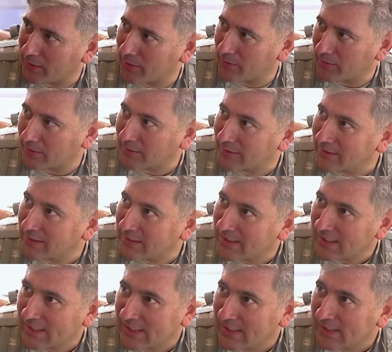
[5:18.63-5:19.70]
you know.
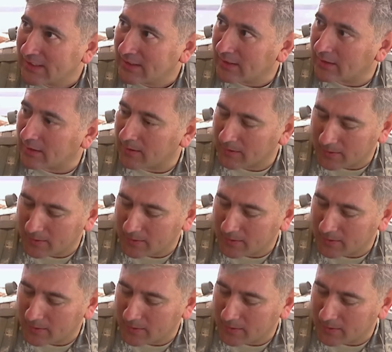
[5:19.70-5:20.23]
I'm very